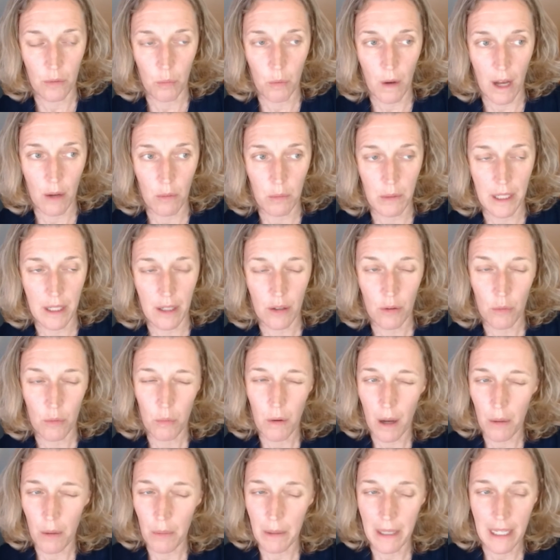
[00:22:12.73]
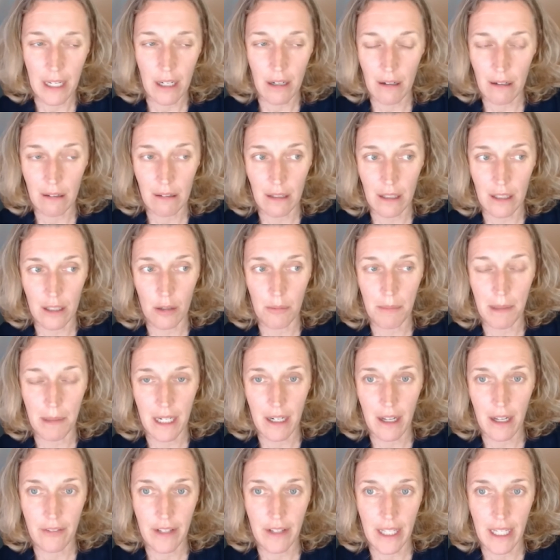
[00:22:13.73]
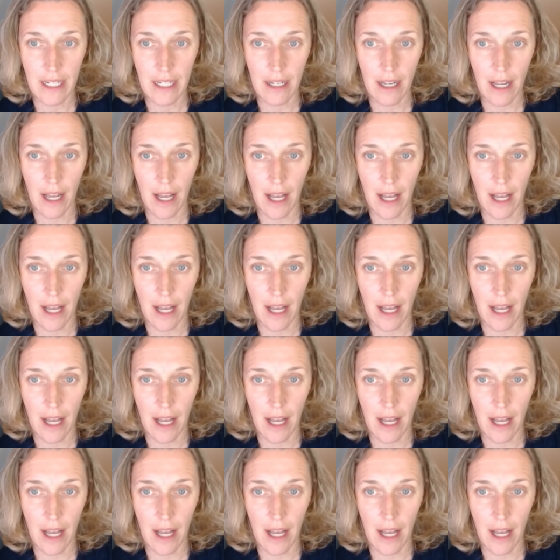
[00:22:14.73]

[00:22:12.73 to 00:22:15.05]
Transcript: while we hear a little bit of it,